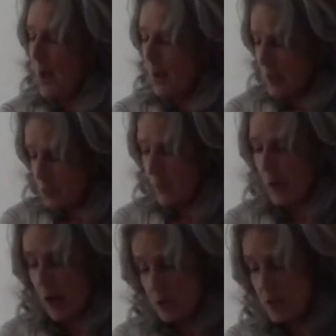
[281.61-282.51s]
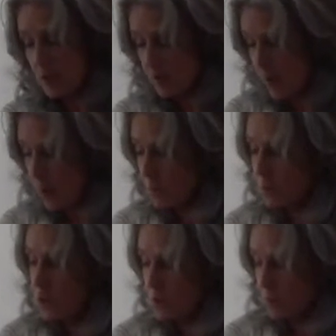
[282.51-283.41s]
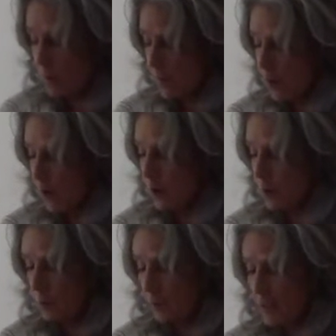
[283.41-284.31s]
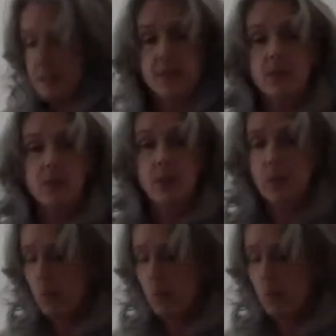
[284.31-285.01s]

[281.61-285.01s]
Once we got to the farm, which is what we called her place, even though it